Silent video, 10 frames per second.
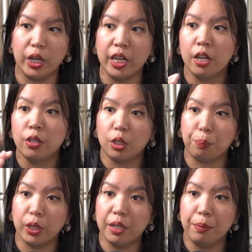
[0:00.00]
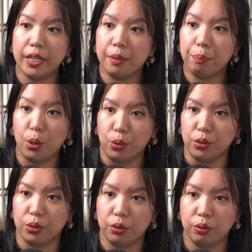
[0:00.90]
the pre, mid, and
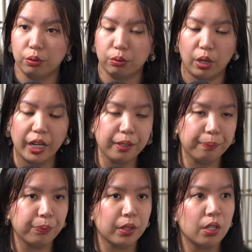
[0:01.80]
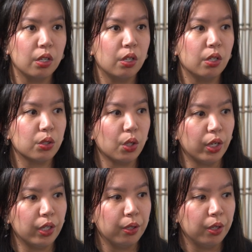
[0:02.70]
post, right?
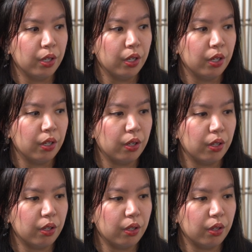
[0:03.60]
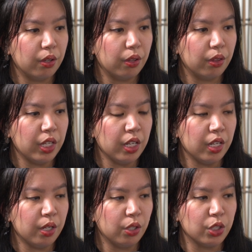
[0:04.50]
So
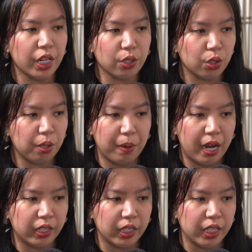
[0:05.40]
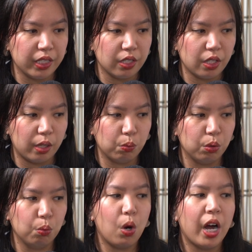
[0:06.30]
the conjecture about it is like,
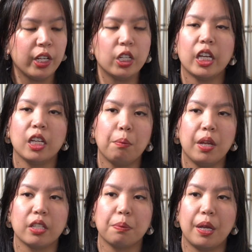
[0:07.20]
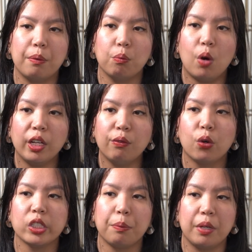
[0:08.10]
well, why are you
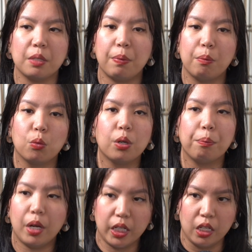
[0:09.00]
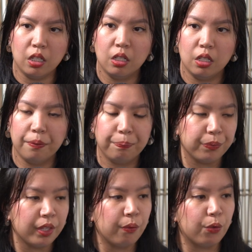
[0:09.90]
forcing me to spend more money
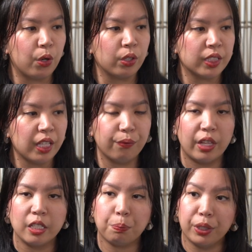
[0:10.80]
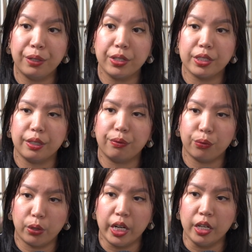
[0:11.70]
for stuff that is previously
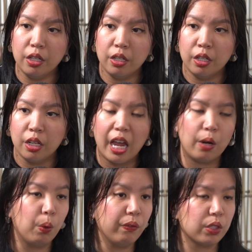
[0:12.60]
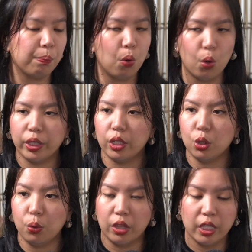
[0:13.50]
free? And we've supported you in